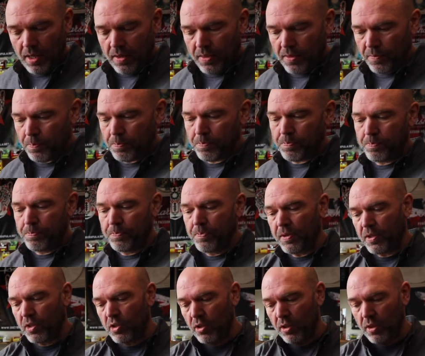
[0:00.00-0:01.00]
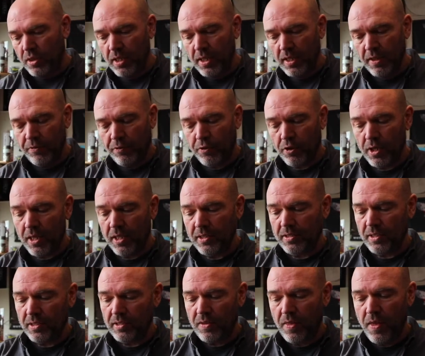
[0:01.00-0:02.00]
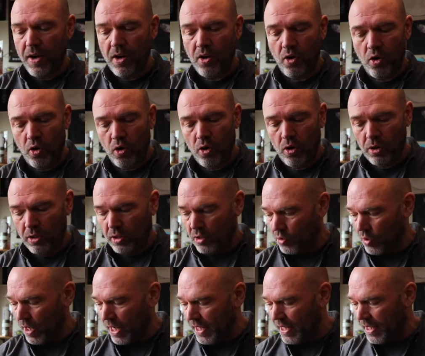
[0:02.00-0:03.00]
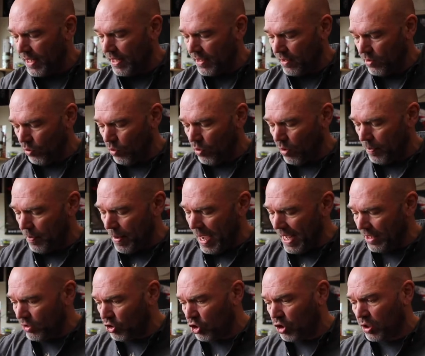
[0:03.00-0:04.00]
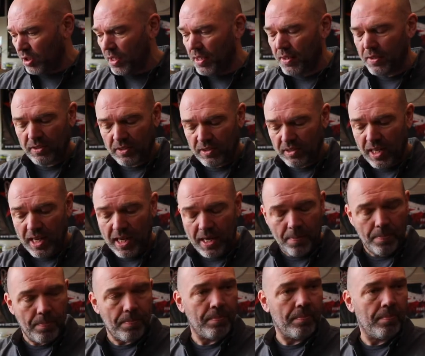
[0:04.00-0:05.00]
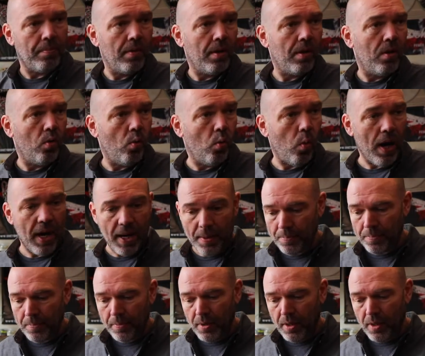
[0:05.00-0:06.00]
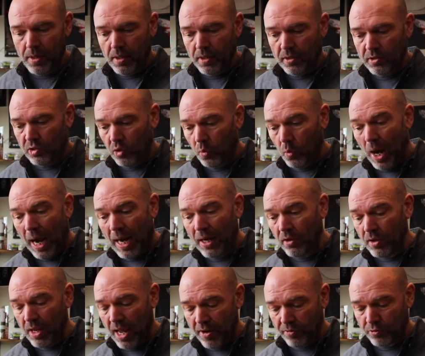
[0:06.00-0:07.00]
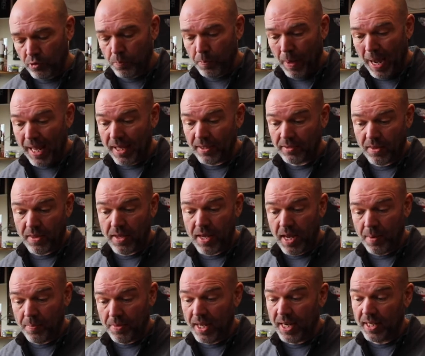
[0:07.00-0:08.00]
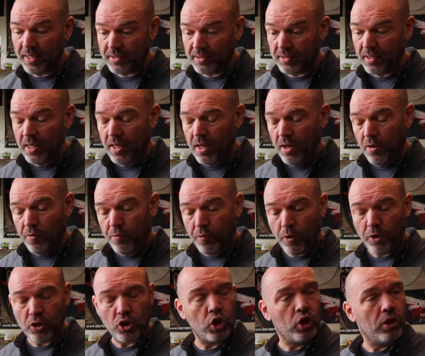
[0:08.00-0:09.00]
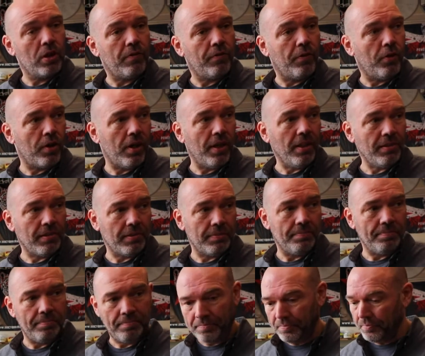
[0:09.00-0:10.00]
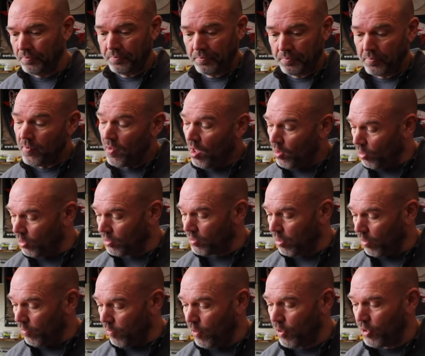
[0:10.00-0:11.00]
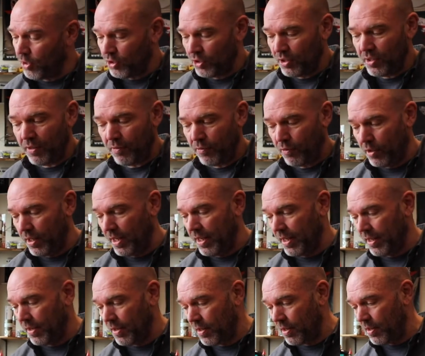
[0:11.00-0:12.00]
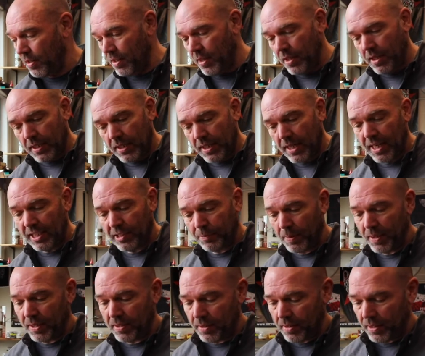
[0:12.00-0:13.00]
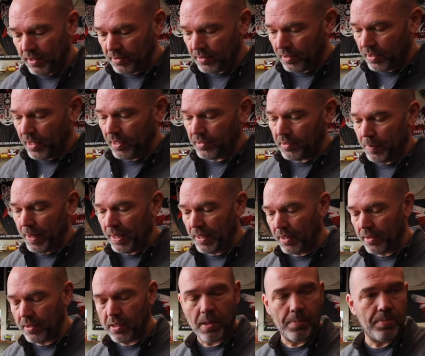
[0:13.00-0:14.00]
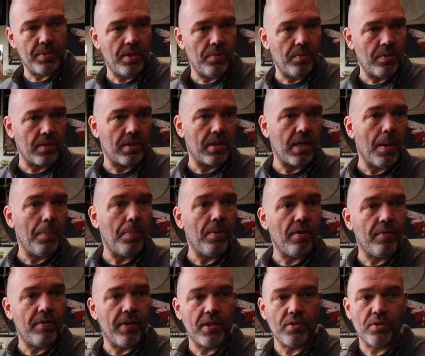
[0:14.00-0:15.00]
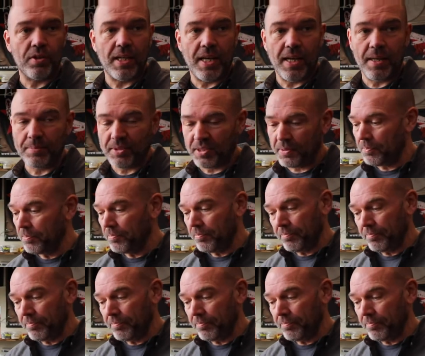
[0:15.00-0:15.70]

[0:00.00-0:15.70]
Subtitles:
The good thing for us is they are all graded or matched in the same way. So I don't have to bias the amp. That is fortunate for us, not so fortunate for any other guys, but as a backline company with a couple of 100 amps,